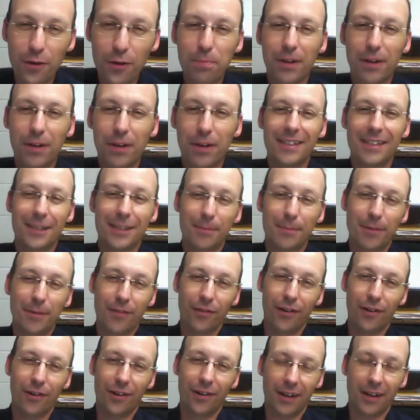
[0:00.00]
plugged in something
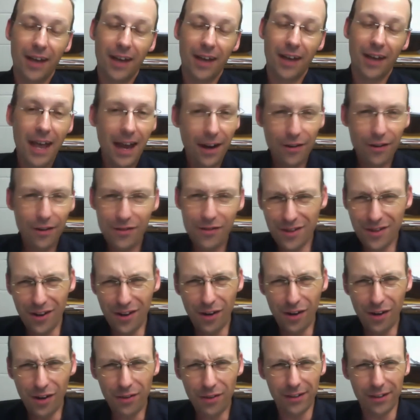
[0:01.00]
wrong? How do you
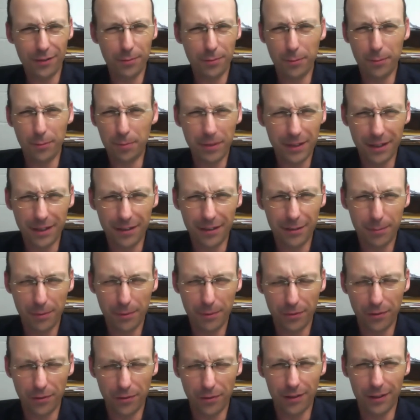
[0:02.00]
know that someone plugged in something
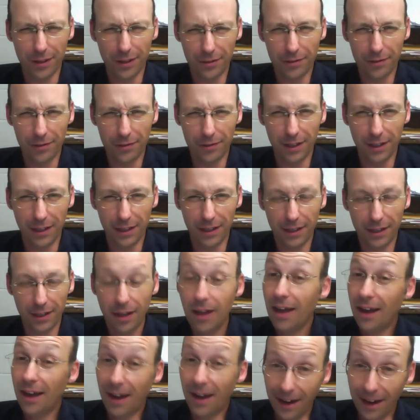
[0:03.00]
wrong, Dr. Allain?
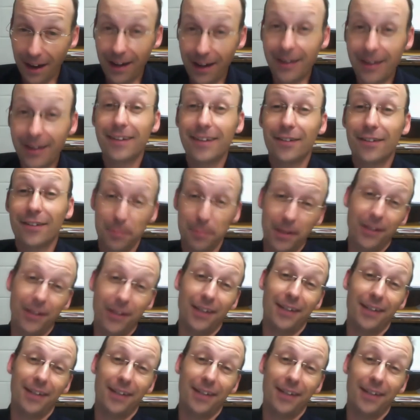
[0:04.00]
I can smell